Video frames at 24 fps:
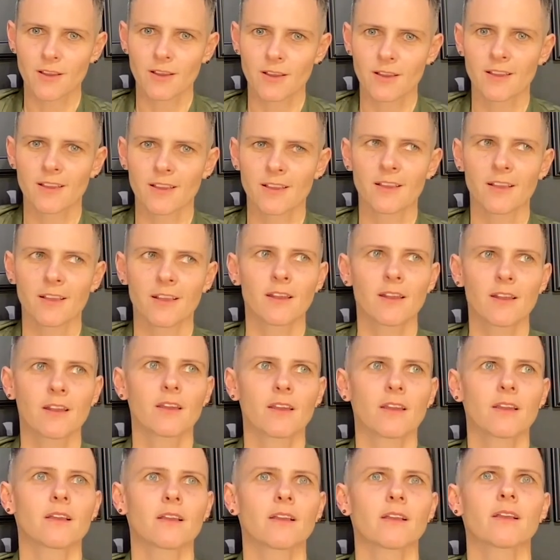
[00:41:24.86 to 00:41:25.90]

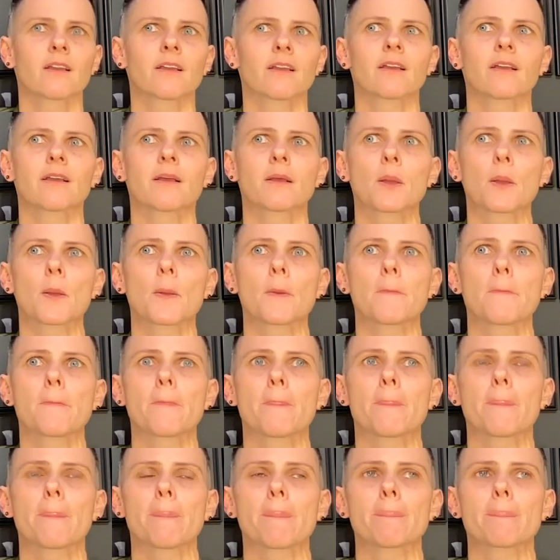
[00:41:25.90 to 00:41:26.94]

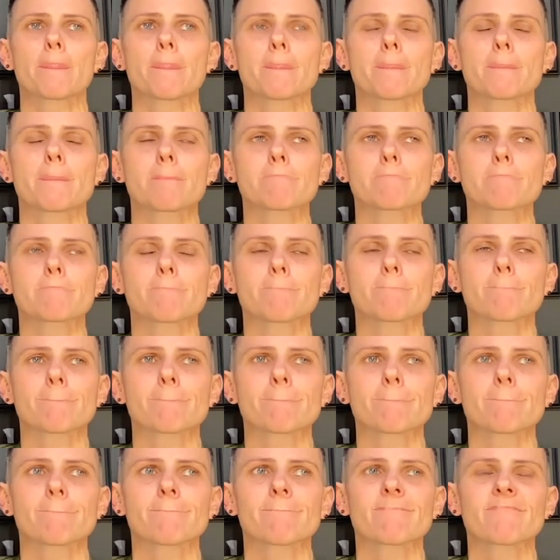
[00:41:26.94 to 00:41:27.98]

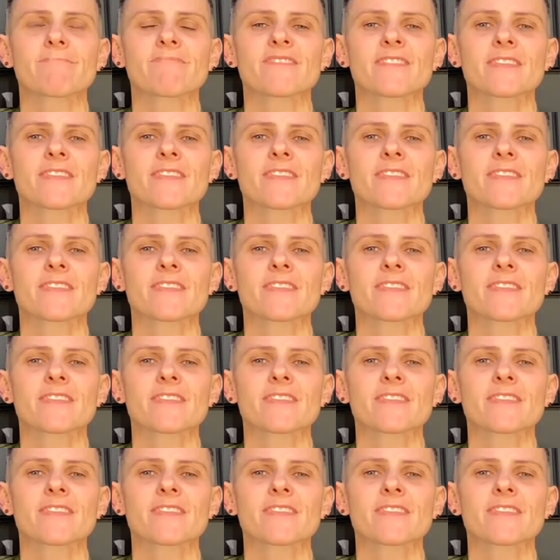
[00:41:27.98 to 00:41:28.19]
Nobody speaks.